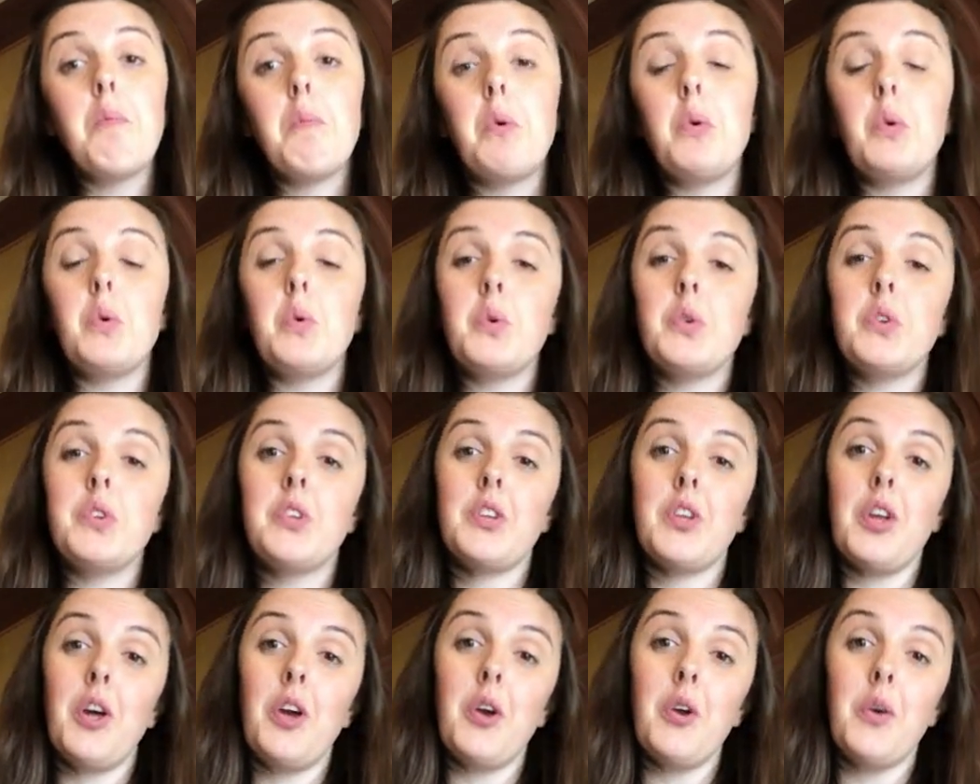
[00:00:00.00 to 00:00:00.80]
but
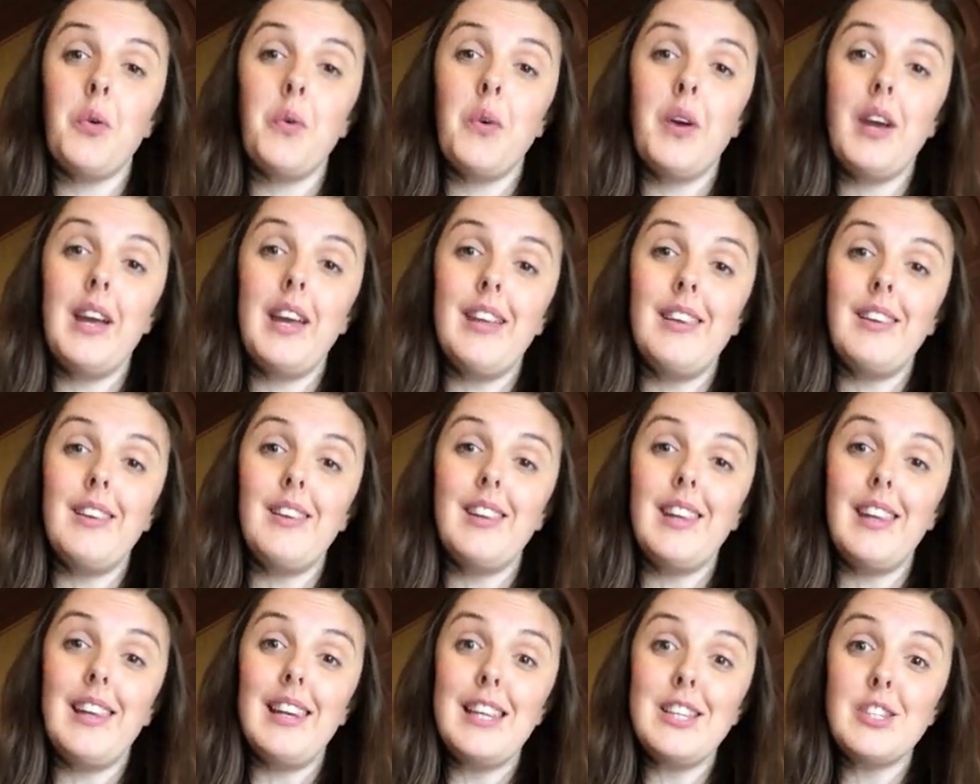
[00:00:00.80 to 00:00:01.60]
also
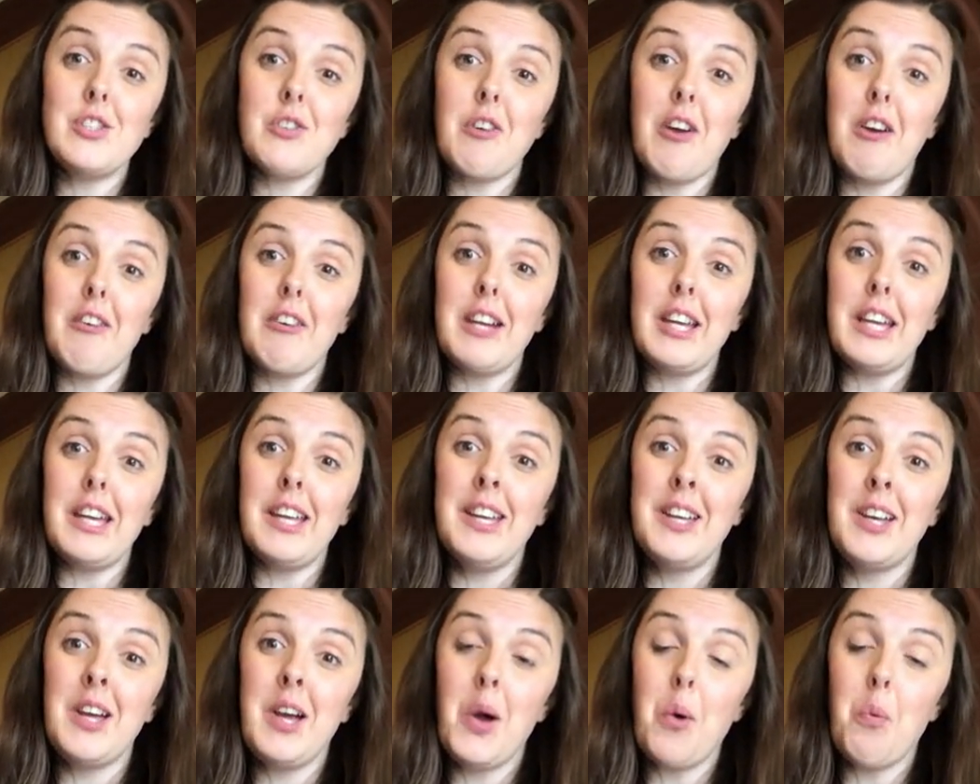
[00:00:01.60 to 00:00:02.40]
in the literary
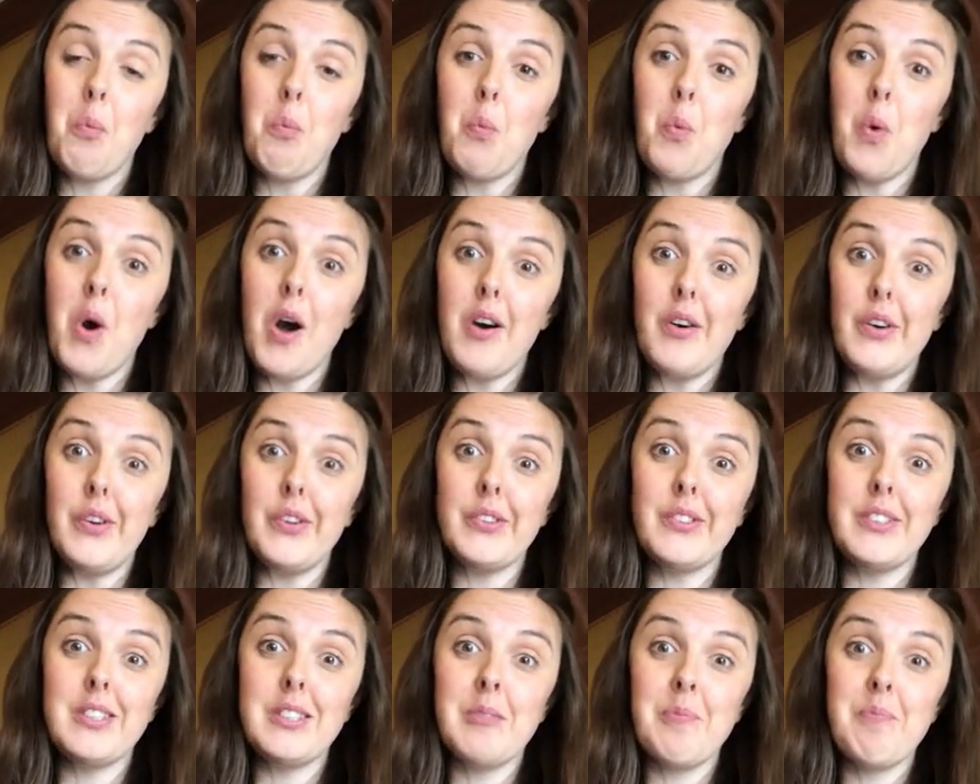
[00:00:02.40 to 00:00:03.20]

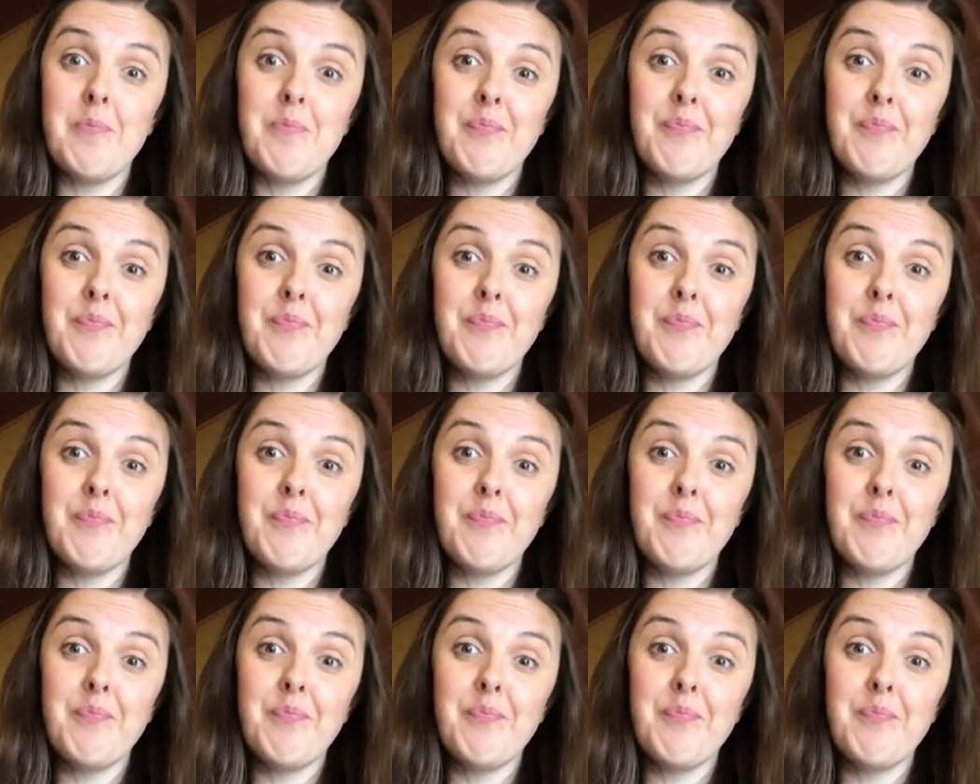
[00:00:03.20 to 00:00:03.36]
world.